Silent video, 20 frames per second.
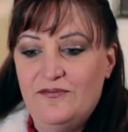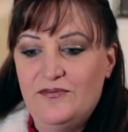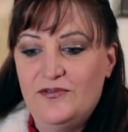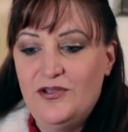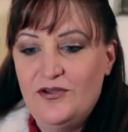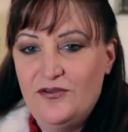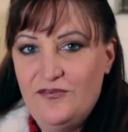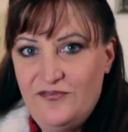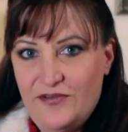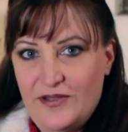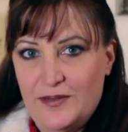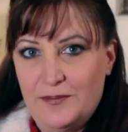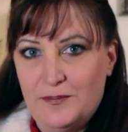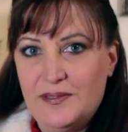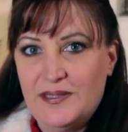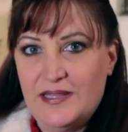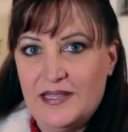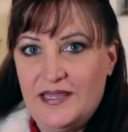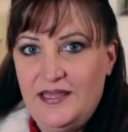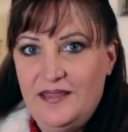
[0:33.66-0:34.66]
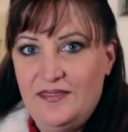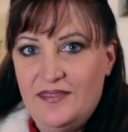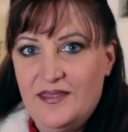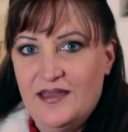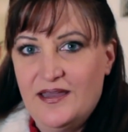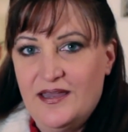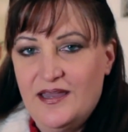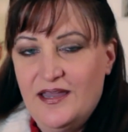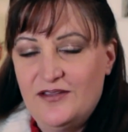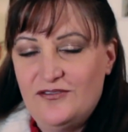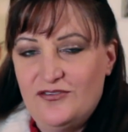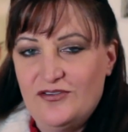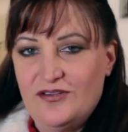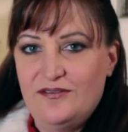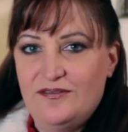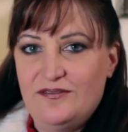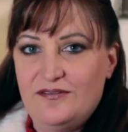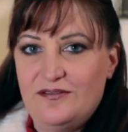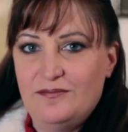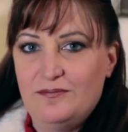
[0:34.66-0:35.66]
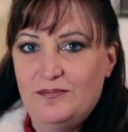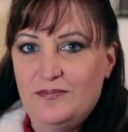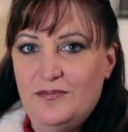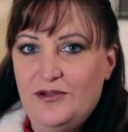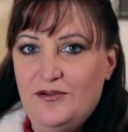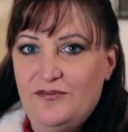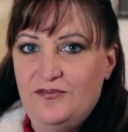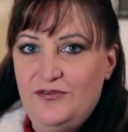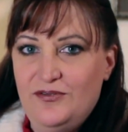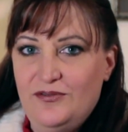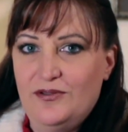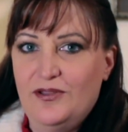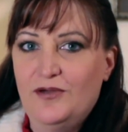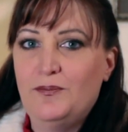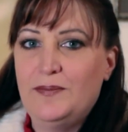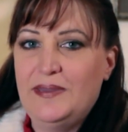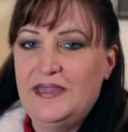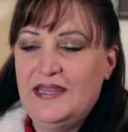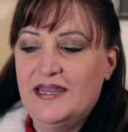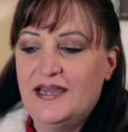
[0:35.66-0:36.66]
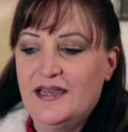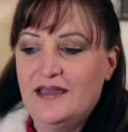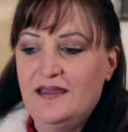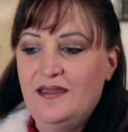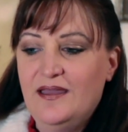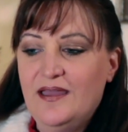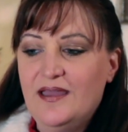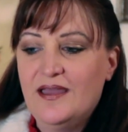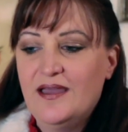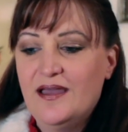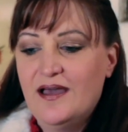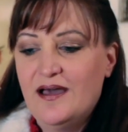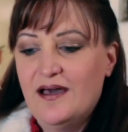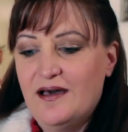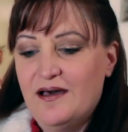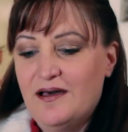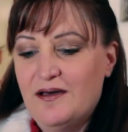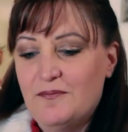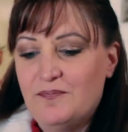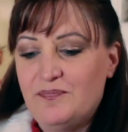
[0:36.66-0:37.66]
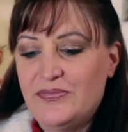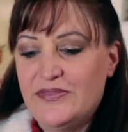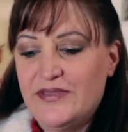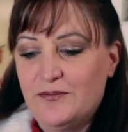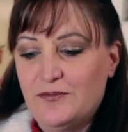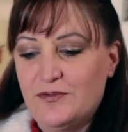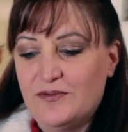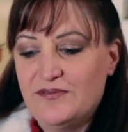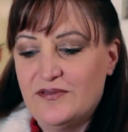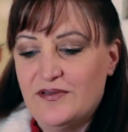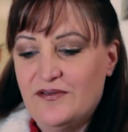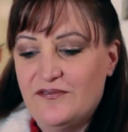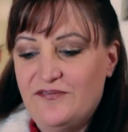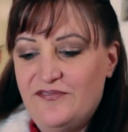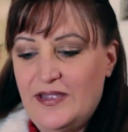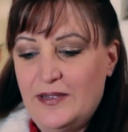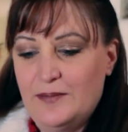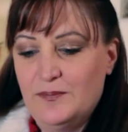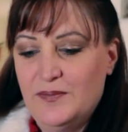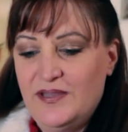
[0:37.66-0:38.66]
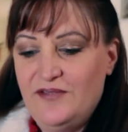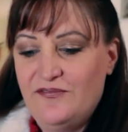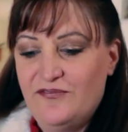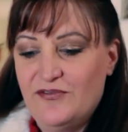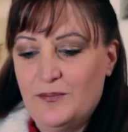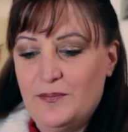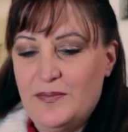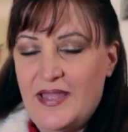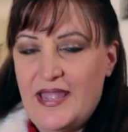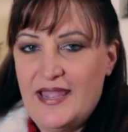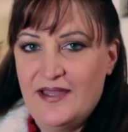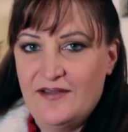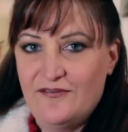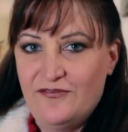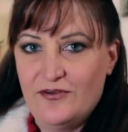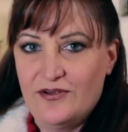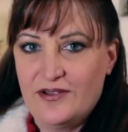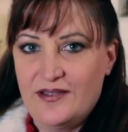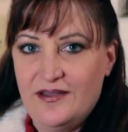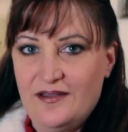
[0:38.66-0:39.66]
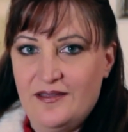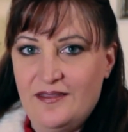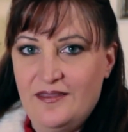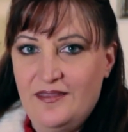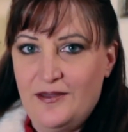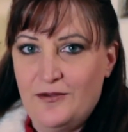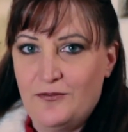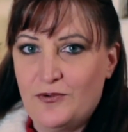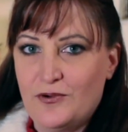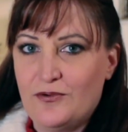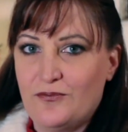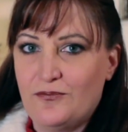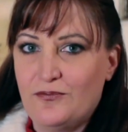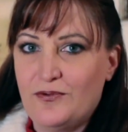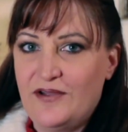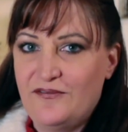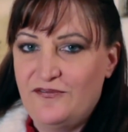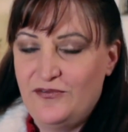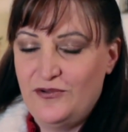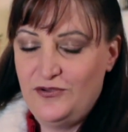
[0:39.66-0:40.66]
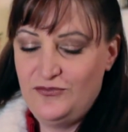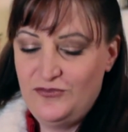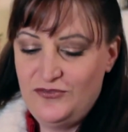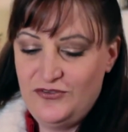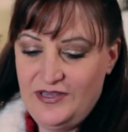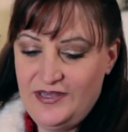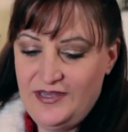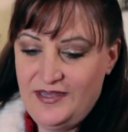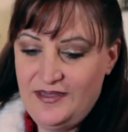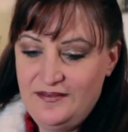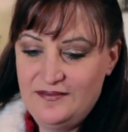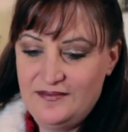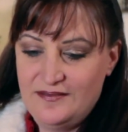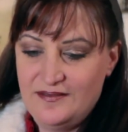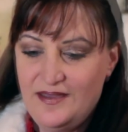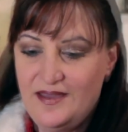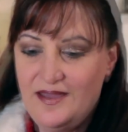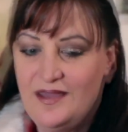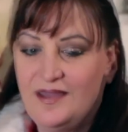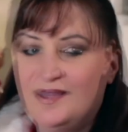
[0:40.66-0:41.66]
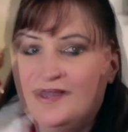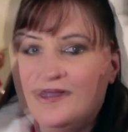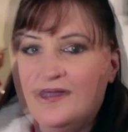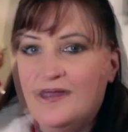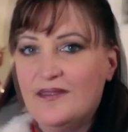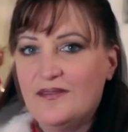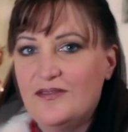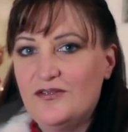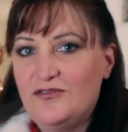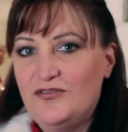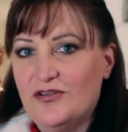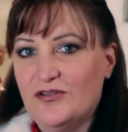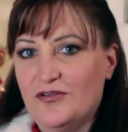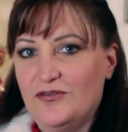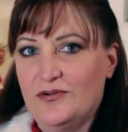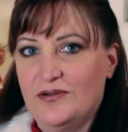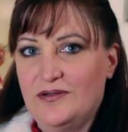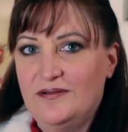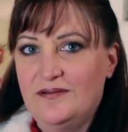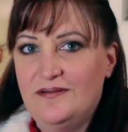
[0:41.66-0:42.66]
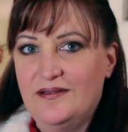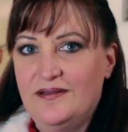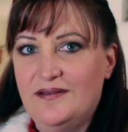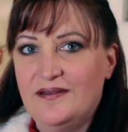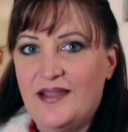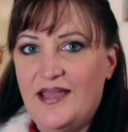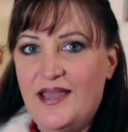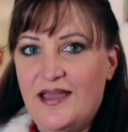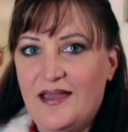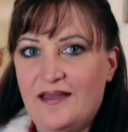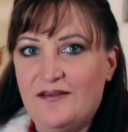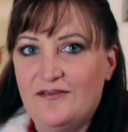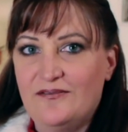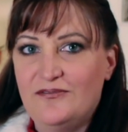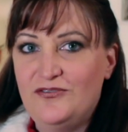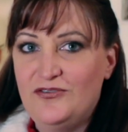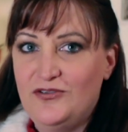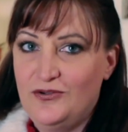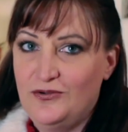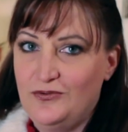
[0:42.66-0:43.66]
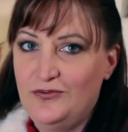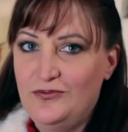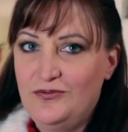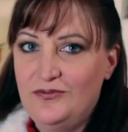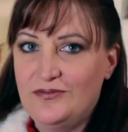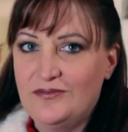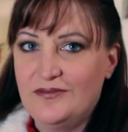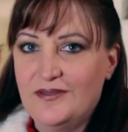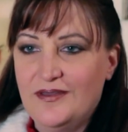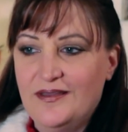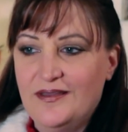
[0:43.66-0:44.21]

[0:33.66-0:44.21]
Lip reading: new family that had just moved to Lomita. It was a family from Africa that were refugees, and the children didn't have shoes